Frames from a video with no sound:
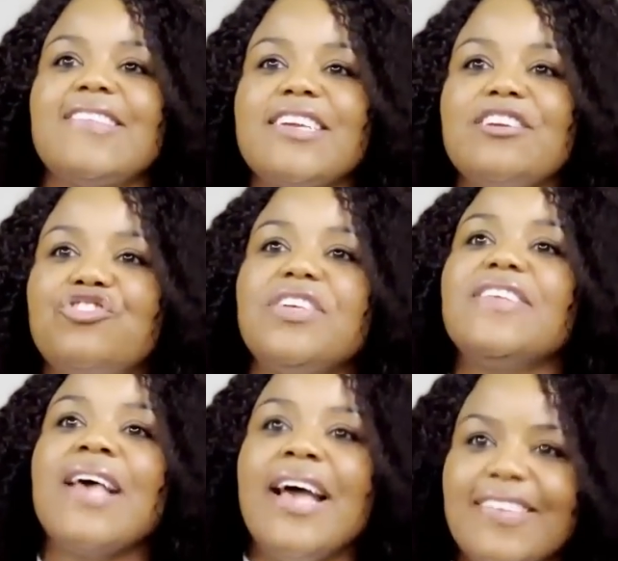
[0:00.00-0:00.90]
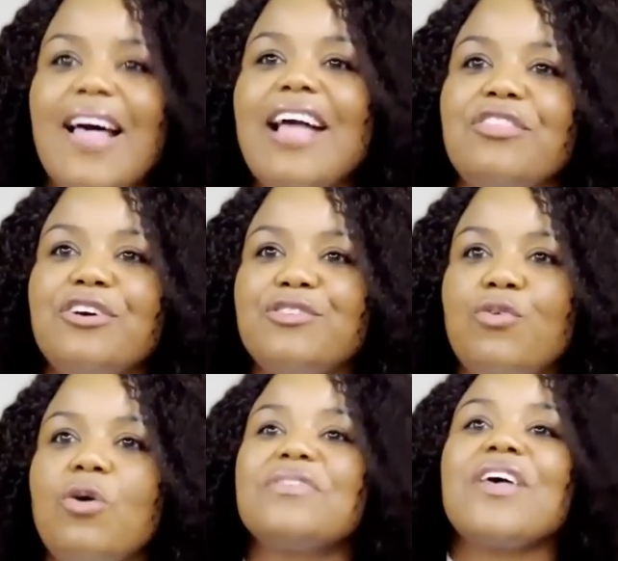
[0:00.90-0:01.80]
signatories signed those
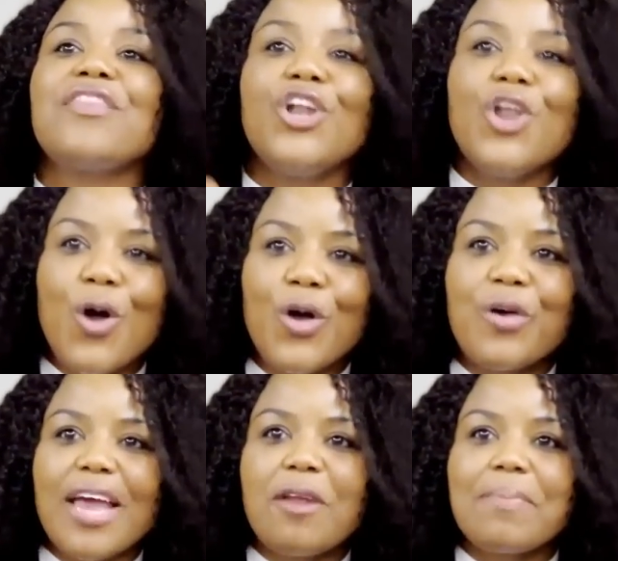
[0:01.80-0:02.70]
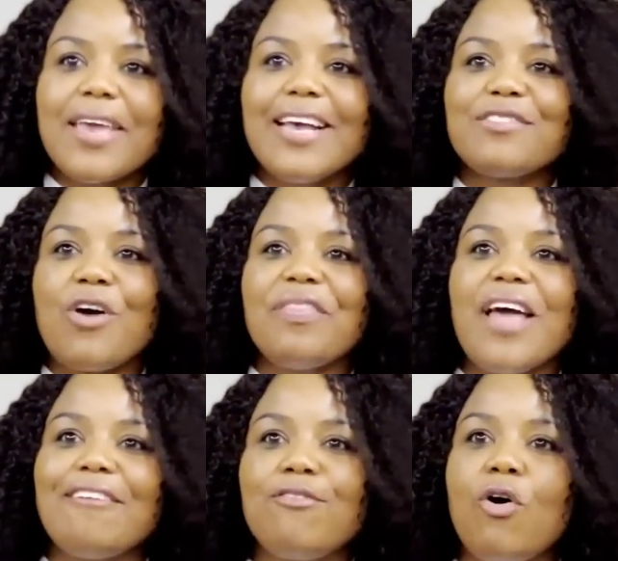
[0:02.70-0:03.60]
forms. The logo that appears on
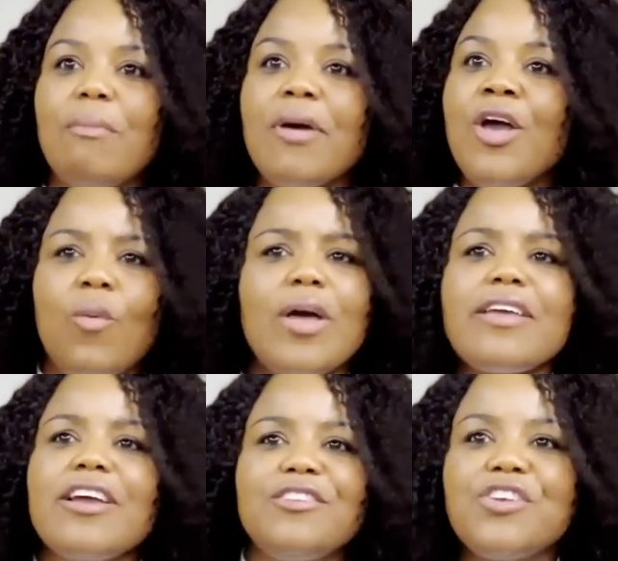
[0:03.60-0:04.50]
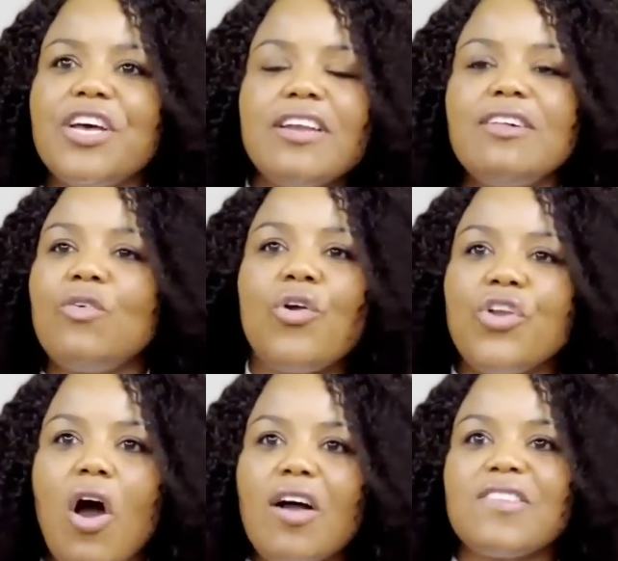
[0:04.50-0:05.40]
that form, whether you're internal or
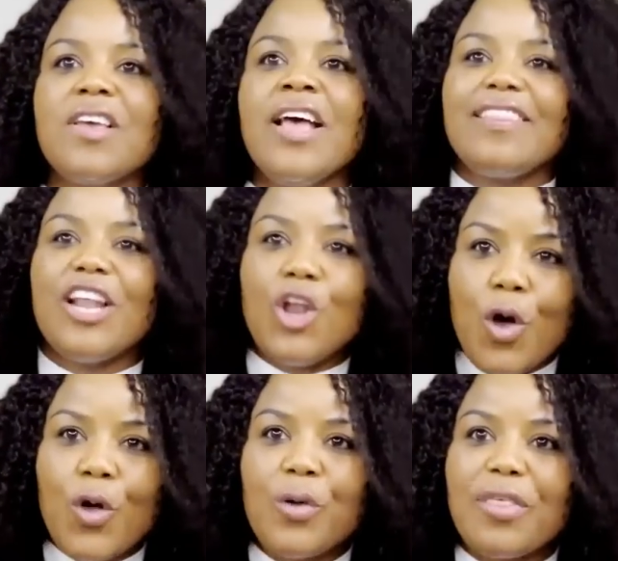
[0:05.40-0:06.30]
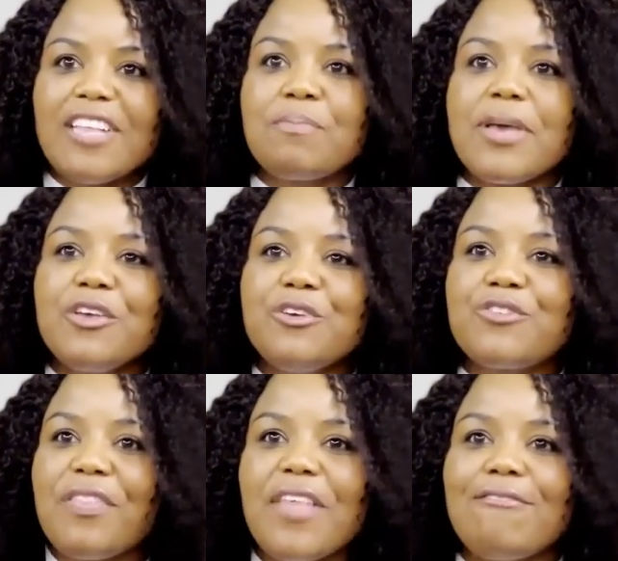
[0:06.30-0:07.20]
not, the logo that's being used
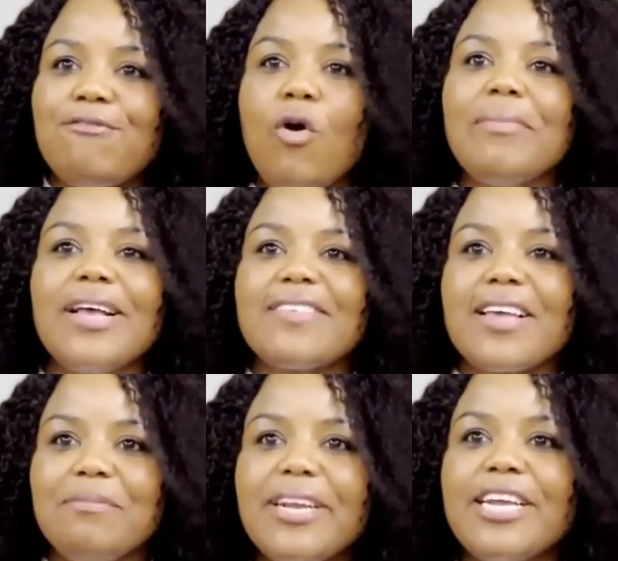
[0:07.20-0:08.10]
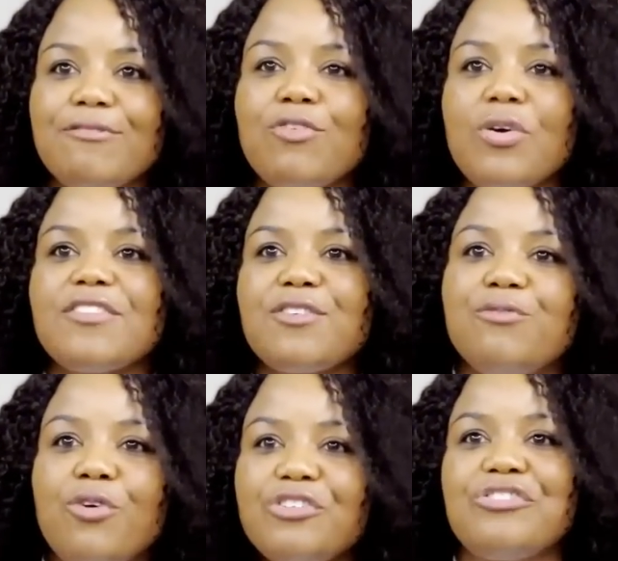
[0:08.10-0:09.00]
on that form is a complete fraud. It's a
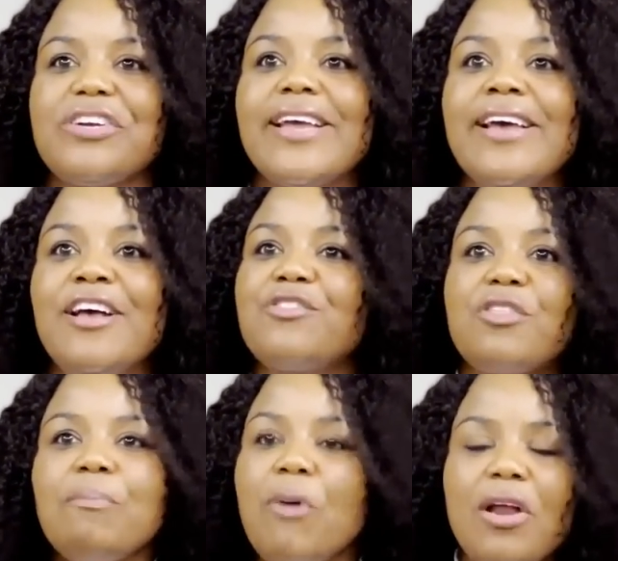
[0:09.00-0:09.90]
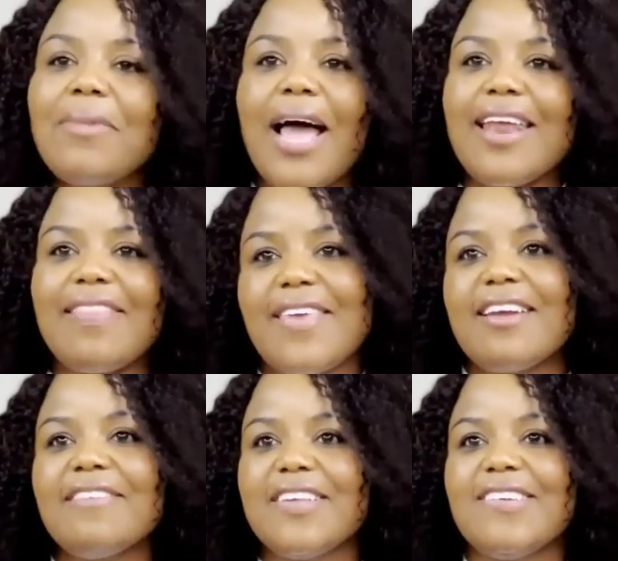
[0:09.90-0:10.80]
forgery. So the bottom line at the
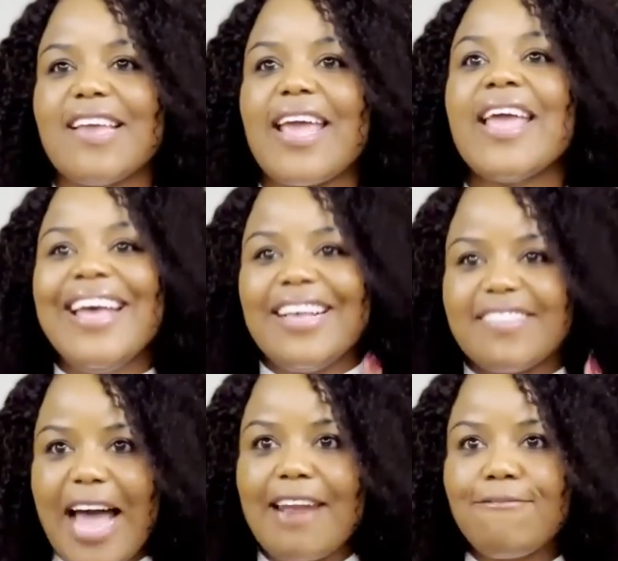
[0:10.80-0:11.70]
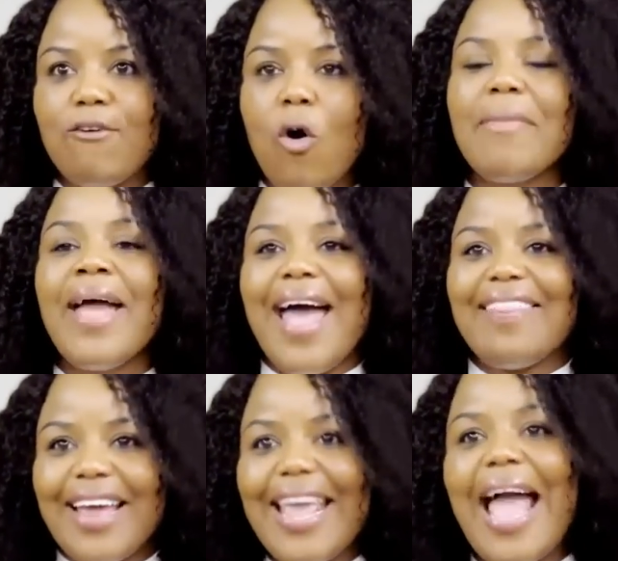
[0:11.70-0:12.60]
end of the day is that form and
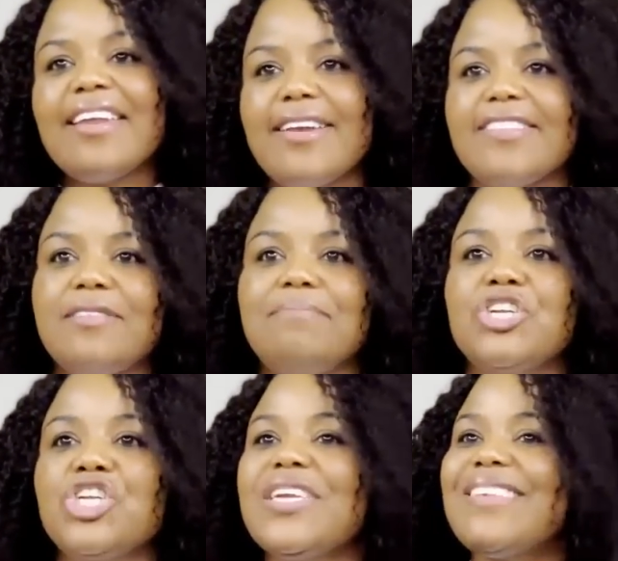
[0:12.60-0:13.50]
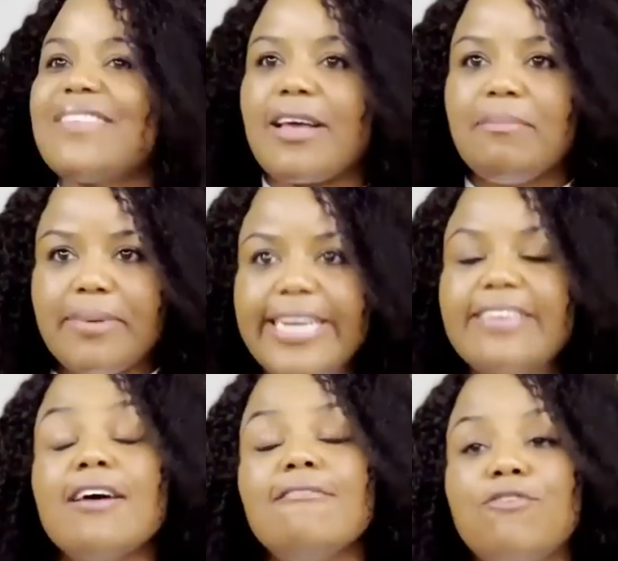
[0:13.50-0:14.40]
that candidate submission is a
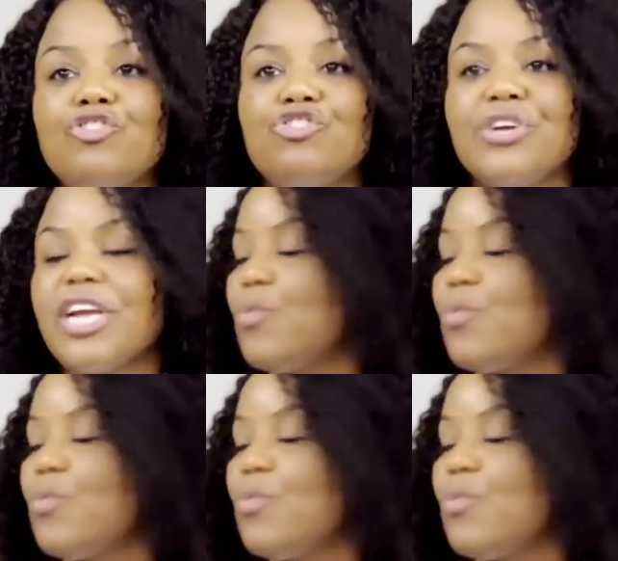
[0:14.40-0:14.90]
complete forgery, and